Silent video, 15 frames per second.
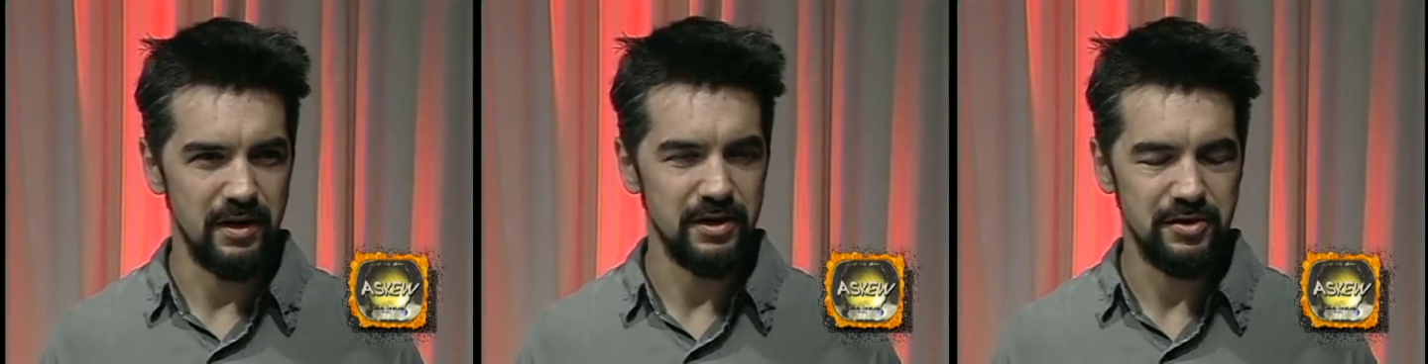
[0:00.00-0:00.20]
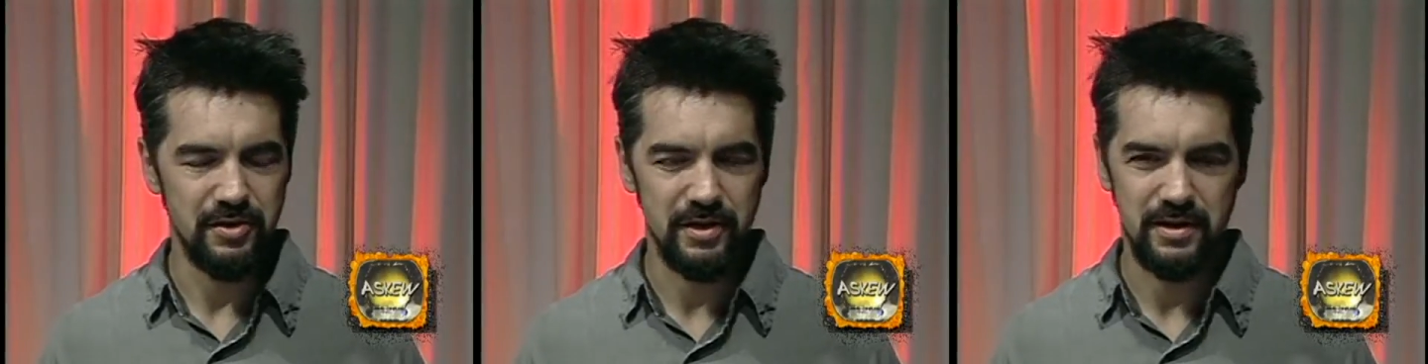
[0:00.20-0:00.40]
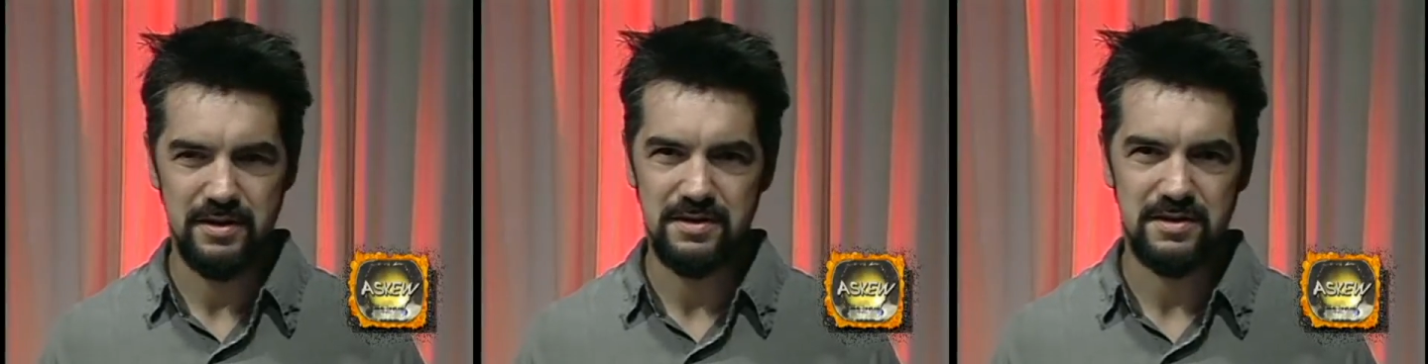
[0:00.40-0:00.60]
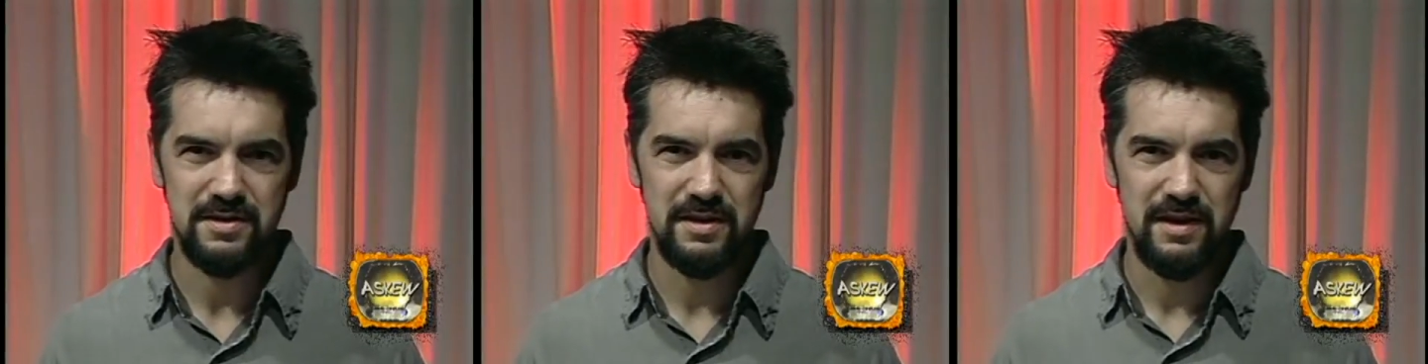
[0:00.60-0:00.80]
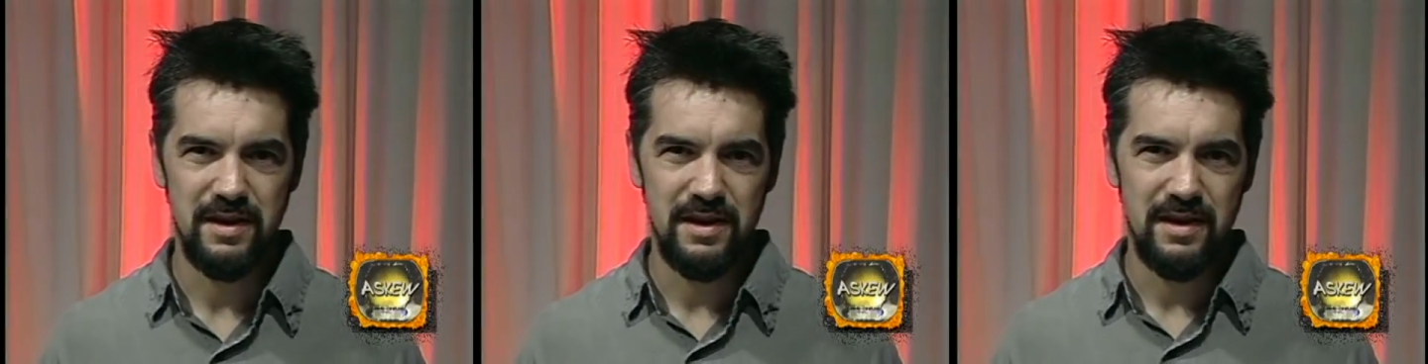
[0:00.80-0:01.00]
trees,
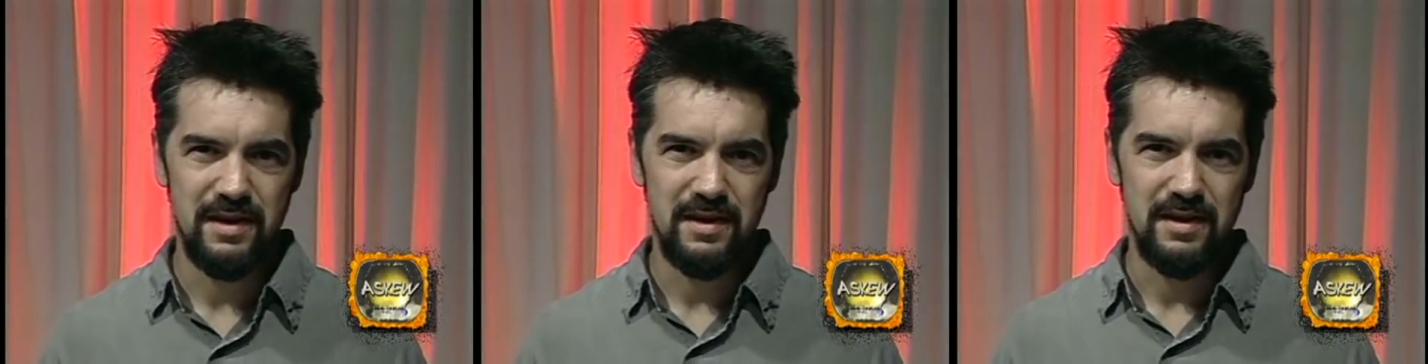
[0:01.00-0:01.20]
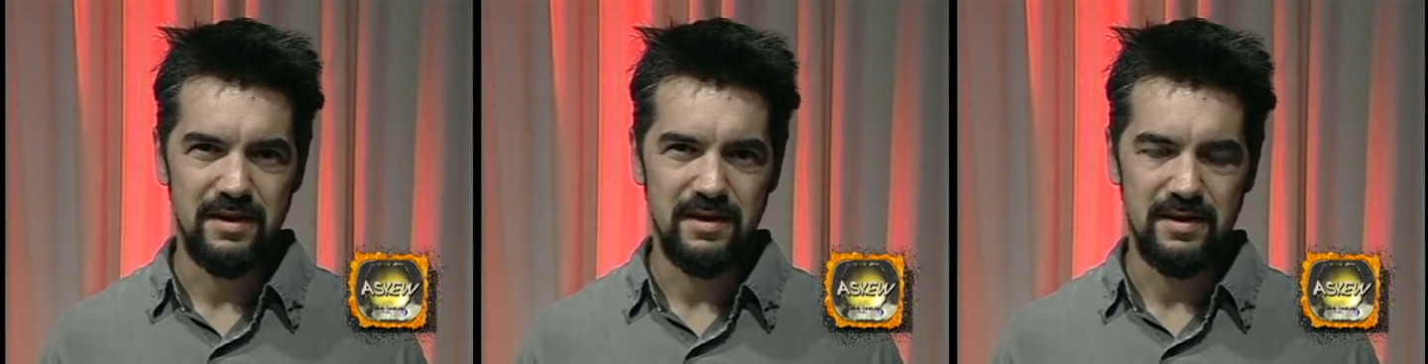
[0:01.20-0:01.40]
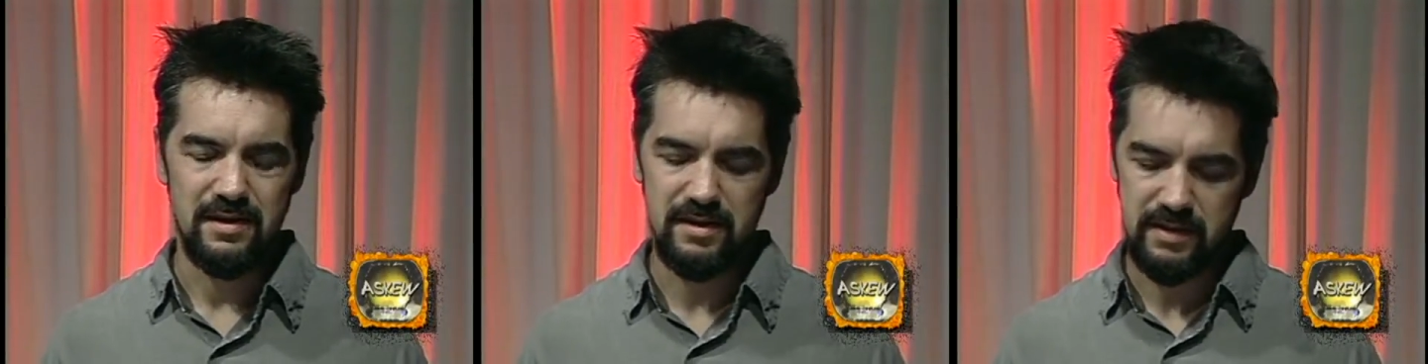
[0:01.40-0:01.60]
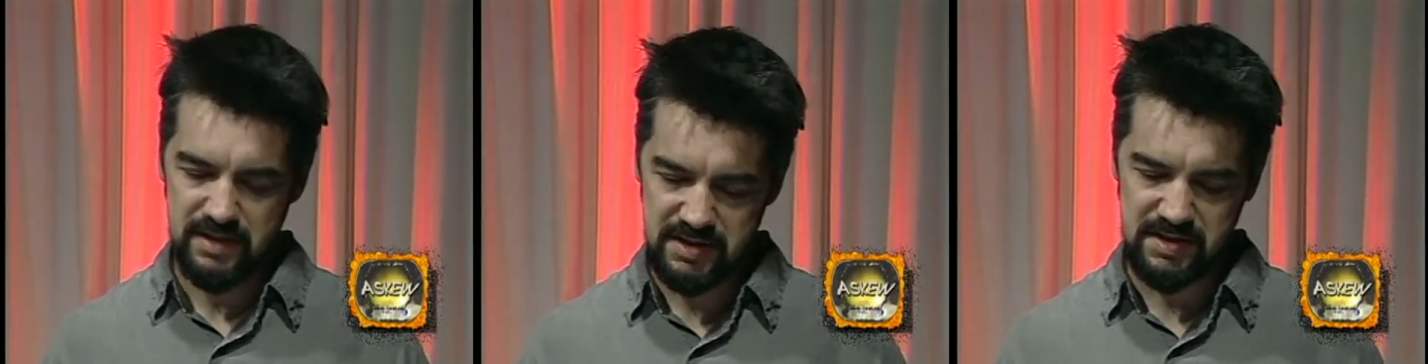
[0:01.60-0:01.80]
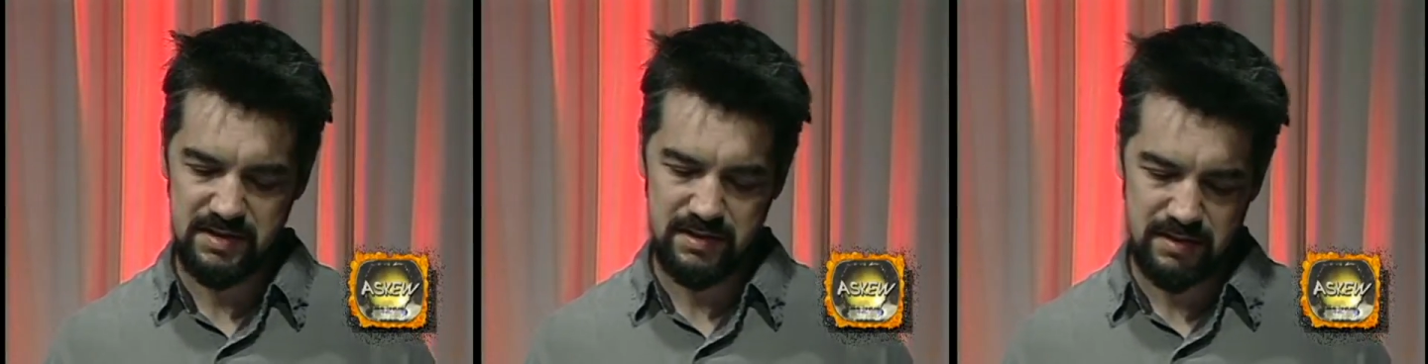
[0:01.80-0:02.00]

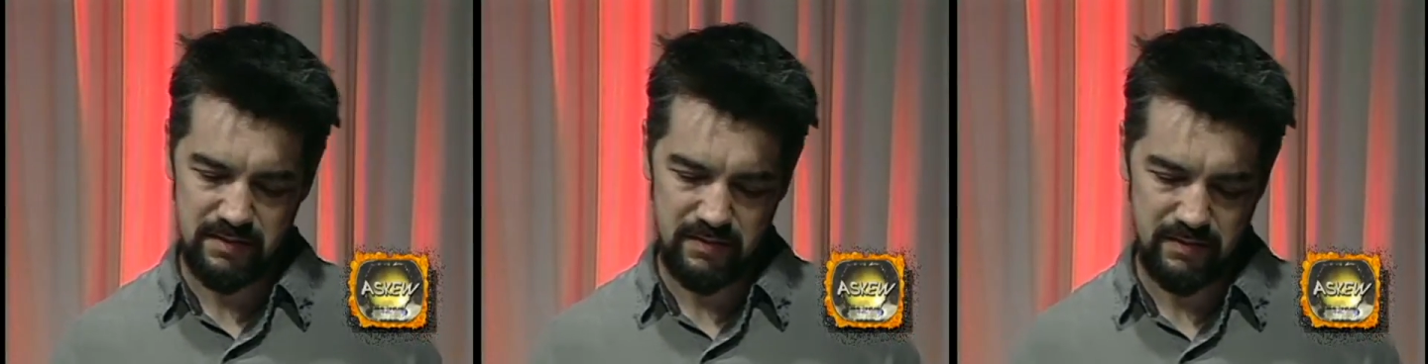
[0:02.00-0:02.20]
this